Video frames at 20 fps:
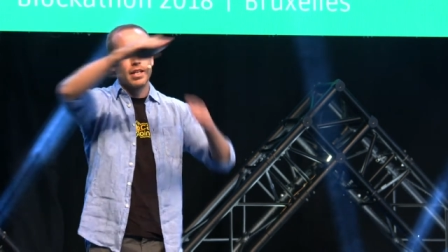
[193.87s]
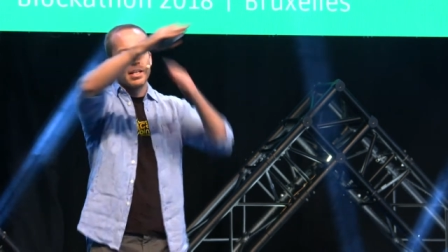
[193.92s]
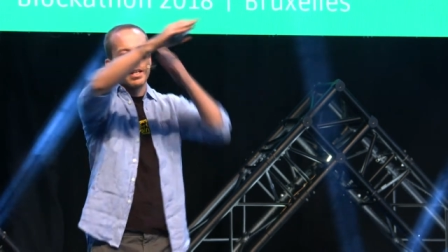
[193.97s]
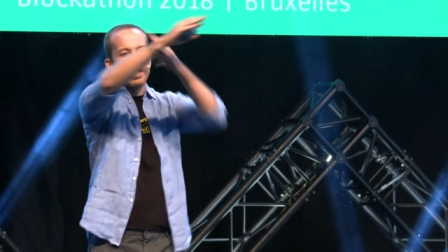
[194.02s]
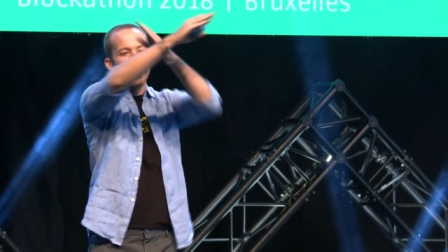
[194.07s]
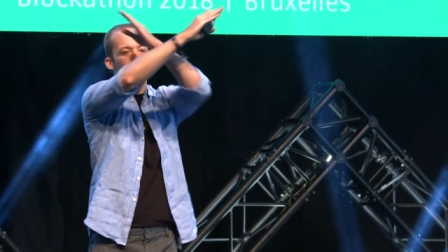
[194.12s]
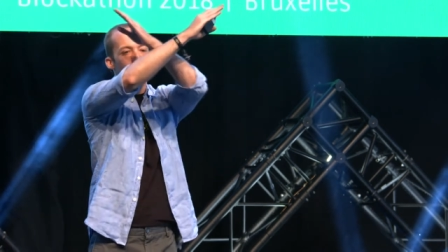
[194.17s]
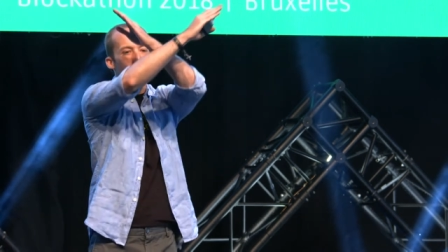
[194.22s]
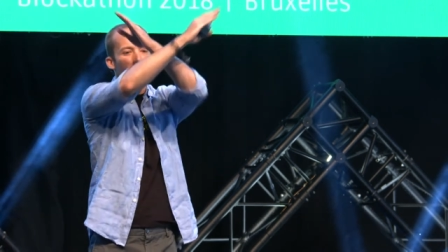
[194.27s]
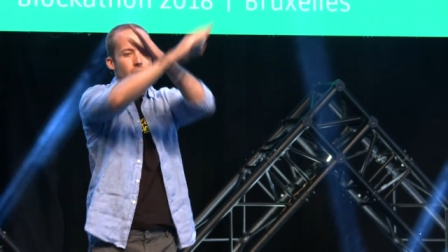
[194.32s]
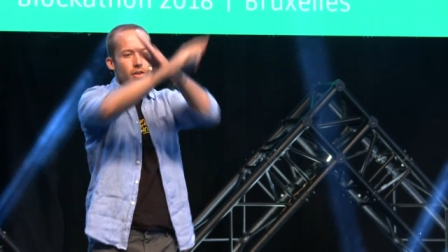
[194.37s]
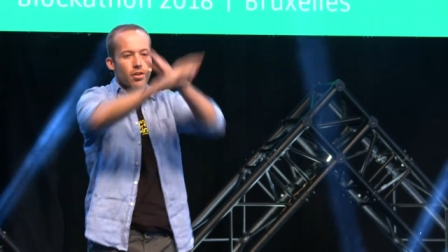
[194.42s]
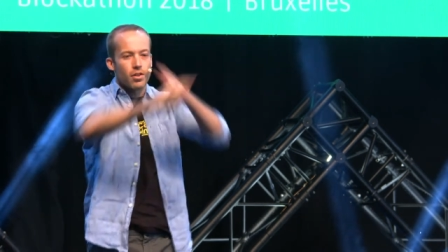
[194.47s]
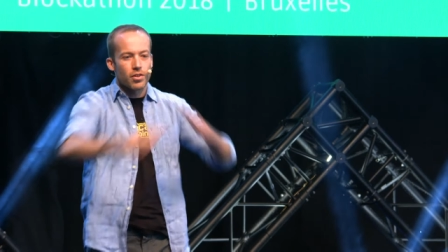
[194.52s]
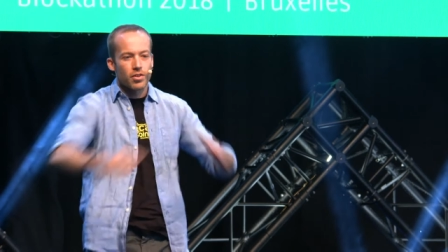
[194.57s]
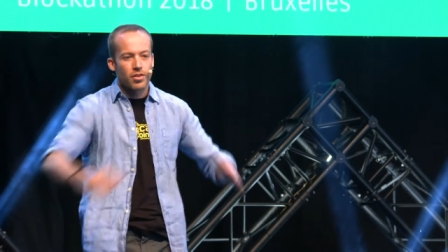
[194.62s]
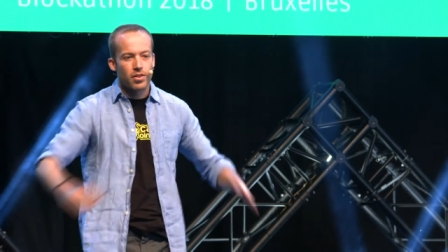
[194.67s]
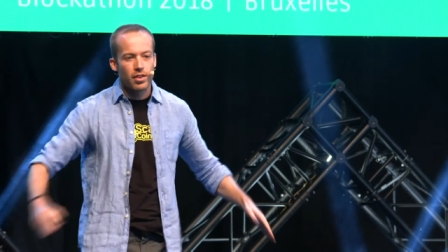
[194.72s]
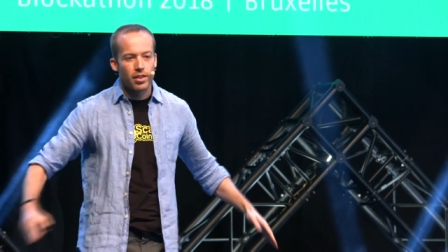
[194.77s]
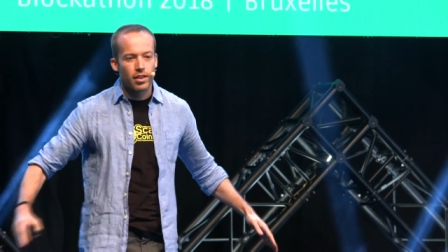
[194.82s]
like
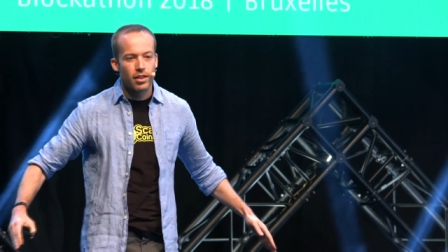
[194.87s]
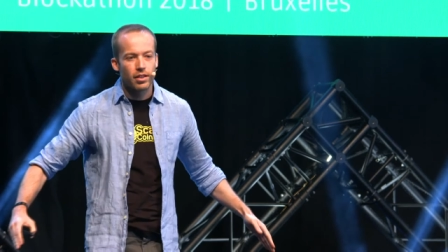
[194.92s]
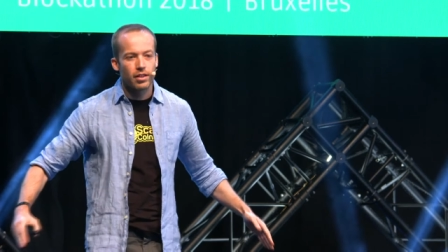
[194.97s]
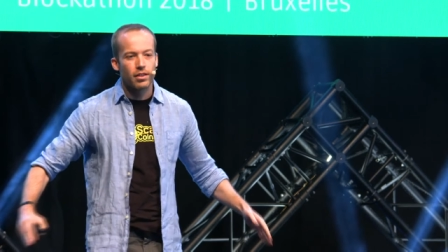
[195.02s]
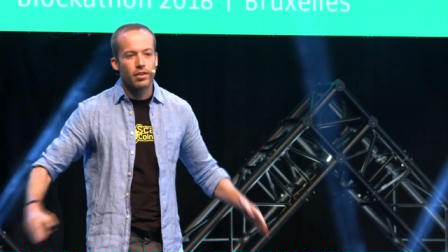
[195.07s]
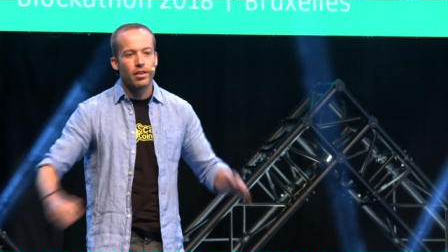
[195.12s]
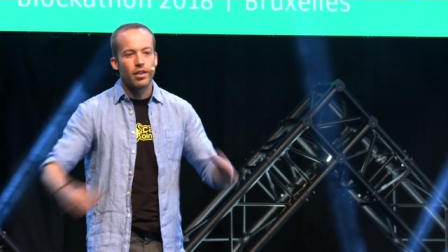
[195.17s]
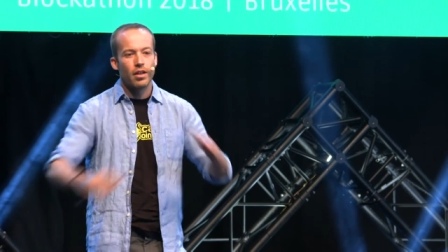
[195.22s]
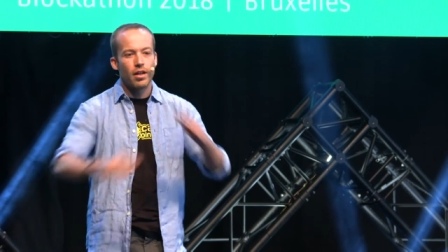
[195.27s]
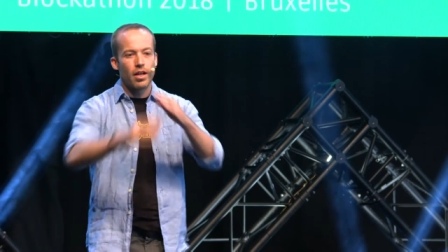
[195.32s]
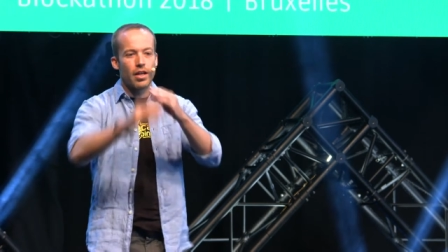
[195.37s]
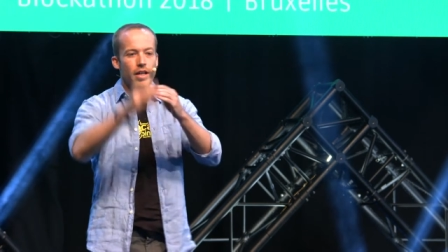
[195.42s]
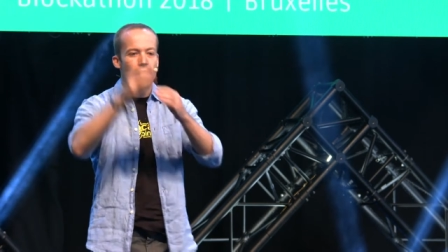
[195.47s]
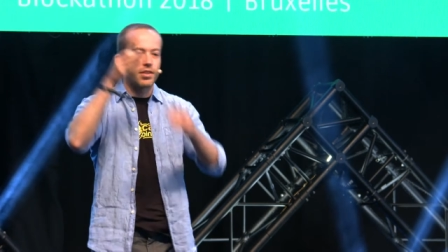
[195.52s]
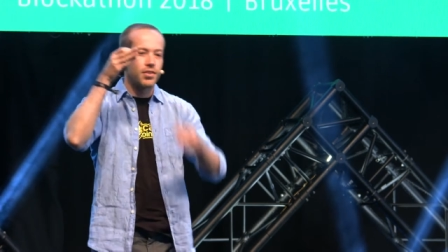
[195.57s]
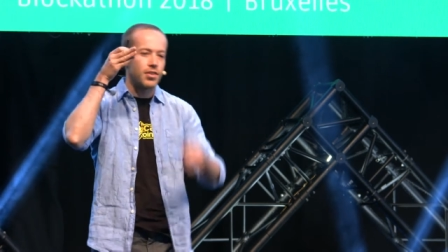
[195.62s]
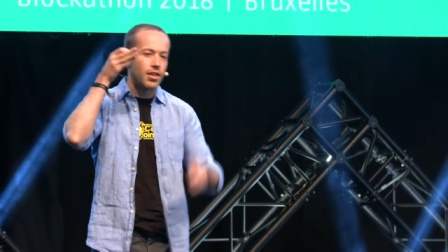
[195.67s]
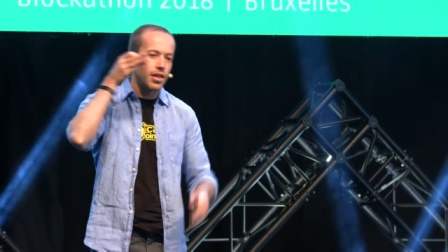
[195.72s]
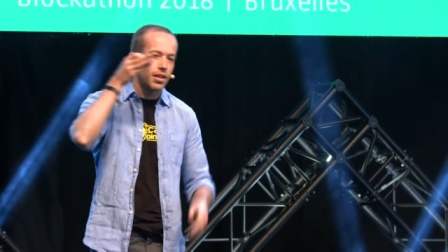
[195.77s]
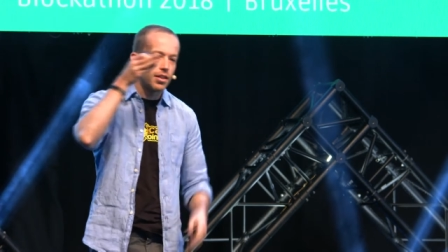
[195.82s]
crossing
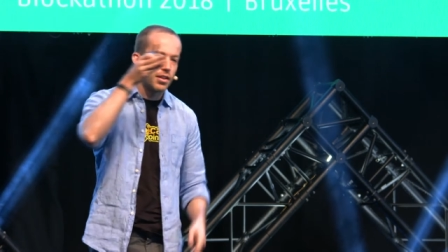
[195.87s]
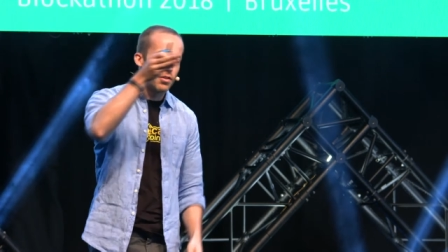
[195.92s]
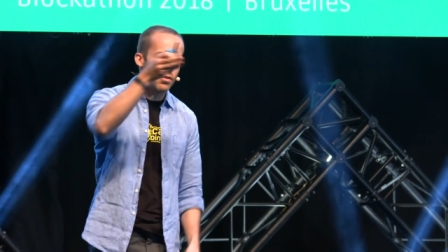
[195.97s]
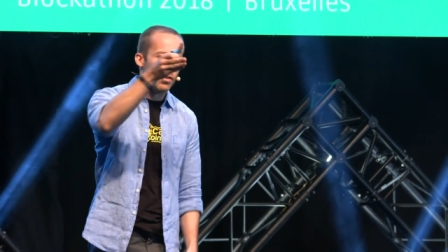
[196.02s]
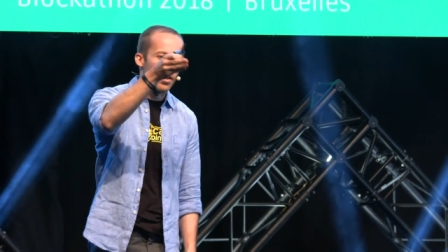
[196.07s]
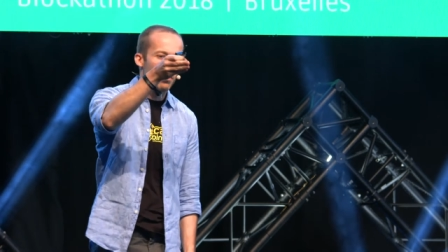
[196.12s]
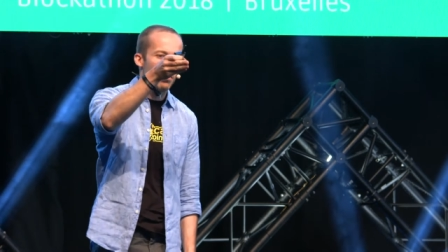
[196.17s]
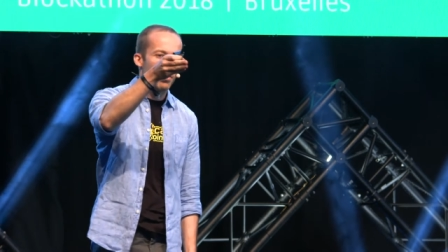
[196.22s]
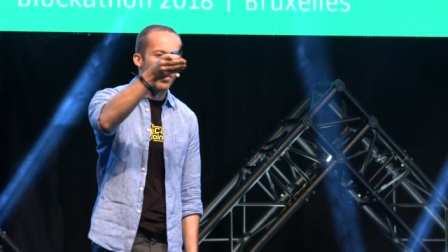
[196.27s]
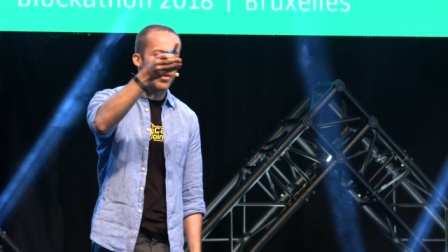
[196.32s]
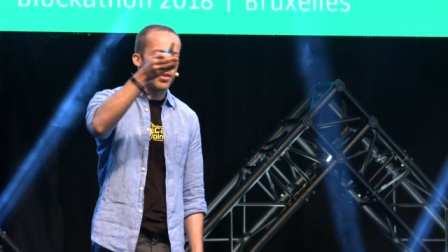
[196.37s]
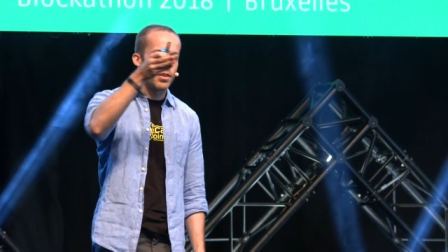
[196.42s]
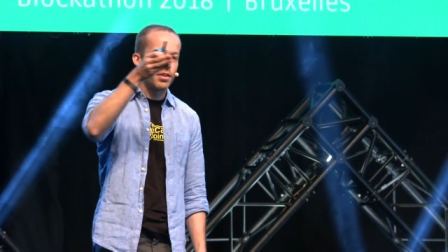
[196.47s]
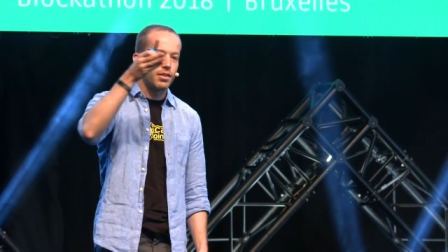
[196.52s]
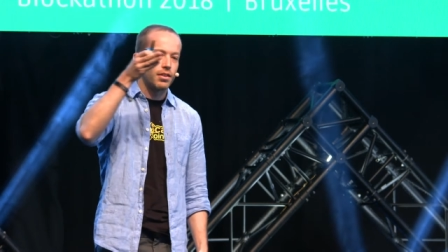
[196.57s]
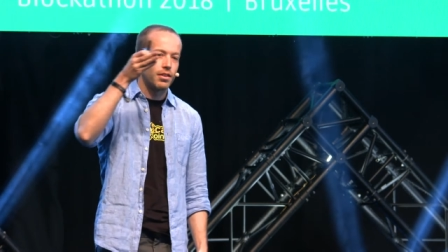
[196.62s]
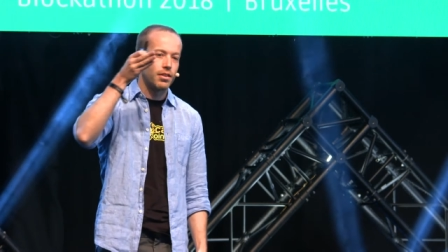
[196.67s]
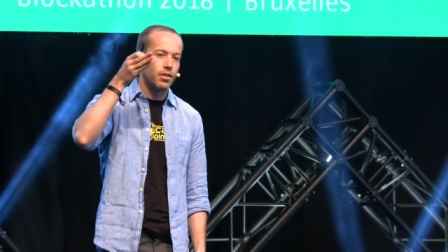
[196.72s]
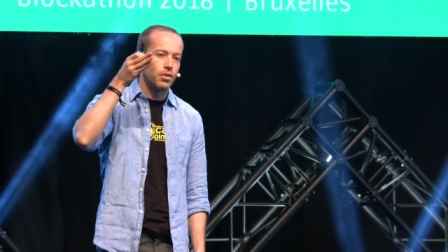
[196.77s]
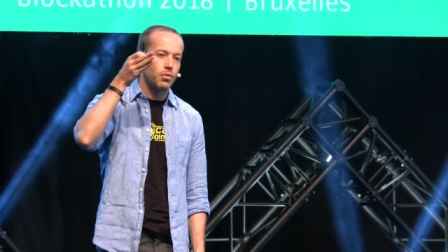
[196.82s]
exactly on the
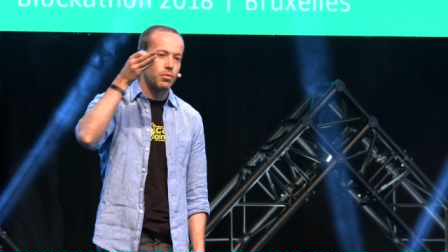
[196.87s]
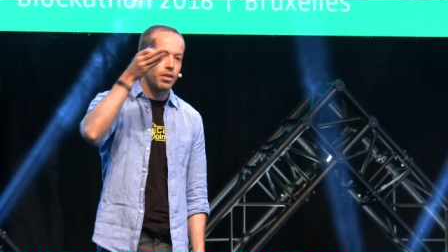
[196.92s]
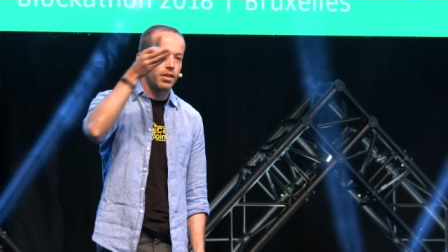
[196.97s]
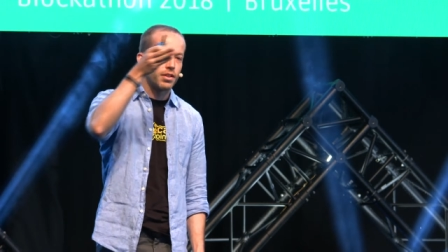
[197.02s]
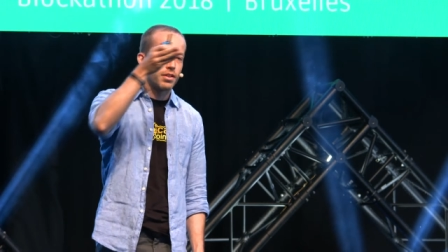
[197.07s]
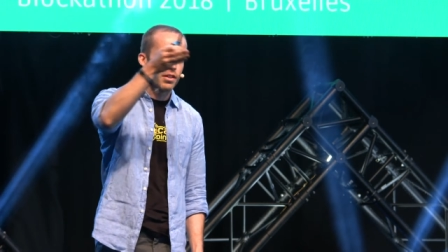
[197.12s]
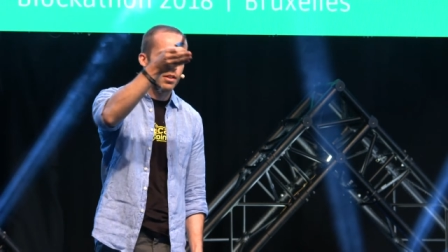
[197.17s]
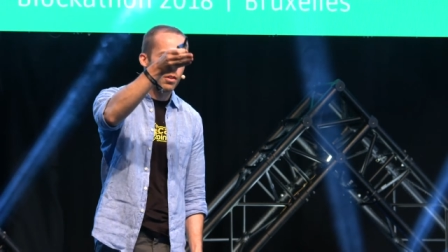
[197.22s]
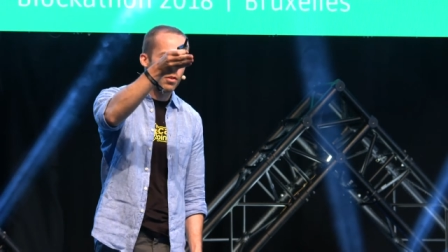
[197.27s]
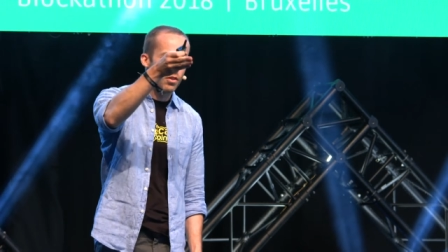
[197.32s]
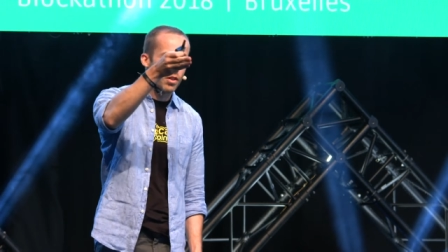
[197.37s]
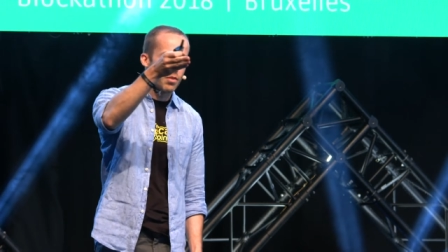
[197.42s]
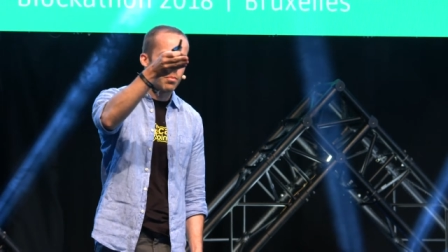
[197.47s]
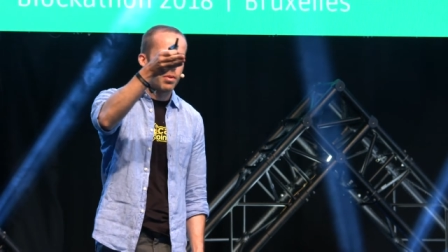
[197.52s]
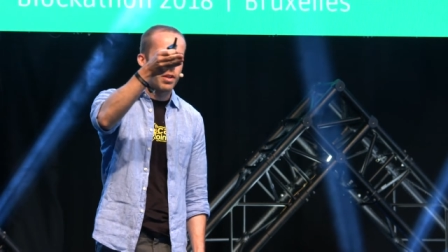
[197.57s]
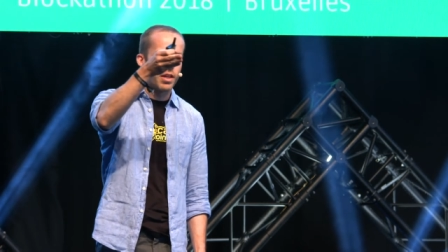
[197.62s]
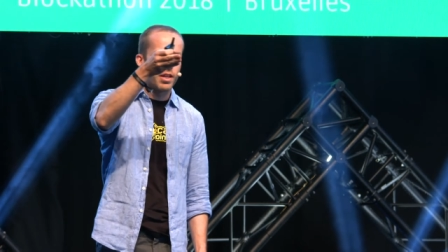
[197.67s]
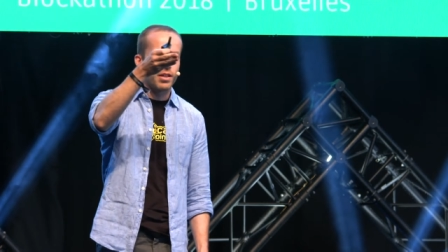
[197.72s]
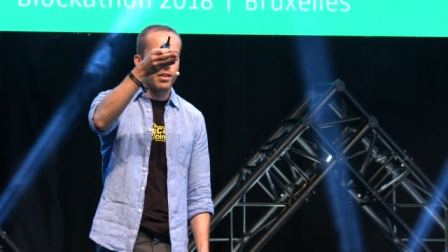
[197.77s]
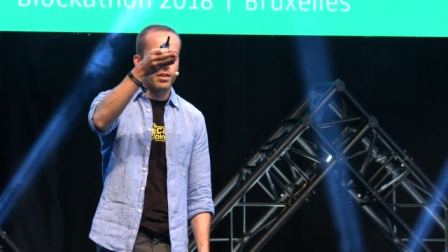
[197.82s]
point where the rogue
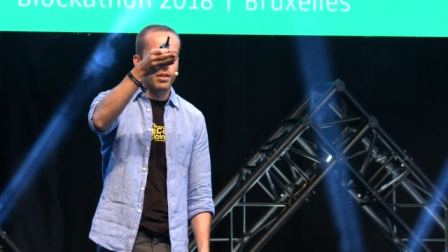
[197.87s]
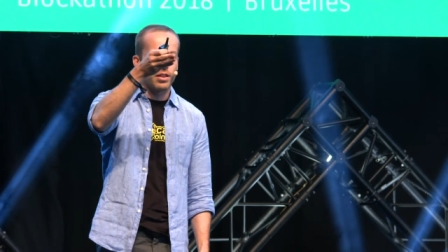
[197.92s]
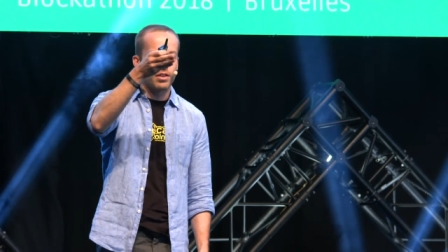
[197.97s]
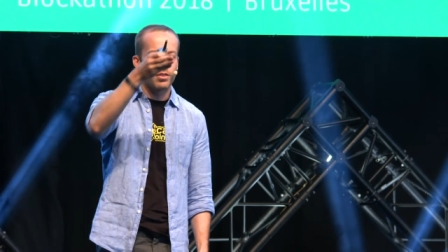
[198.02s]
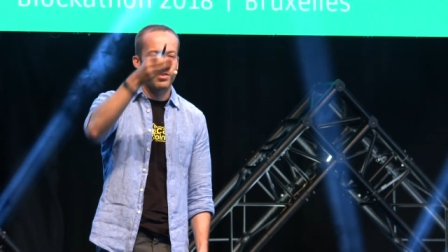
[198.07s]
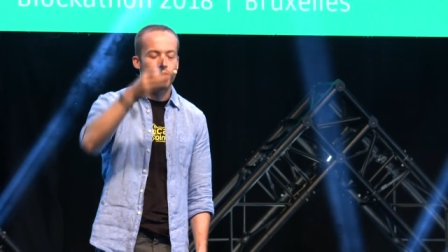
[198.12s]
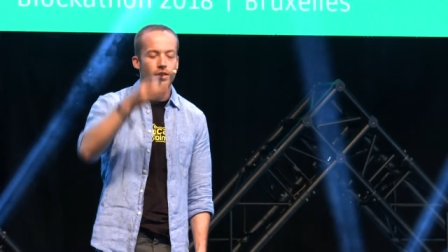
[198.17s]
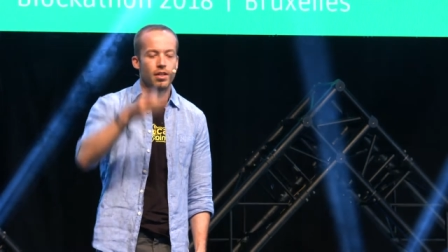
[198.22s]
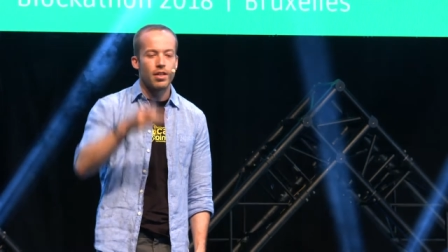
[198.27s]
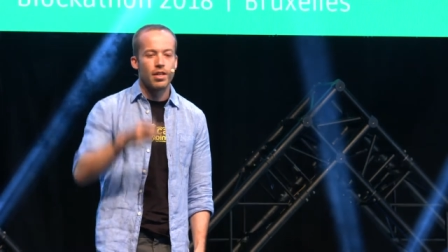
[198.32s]
player is.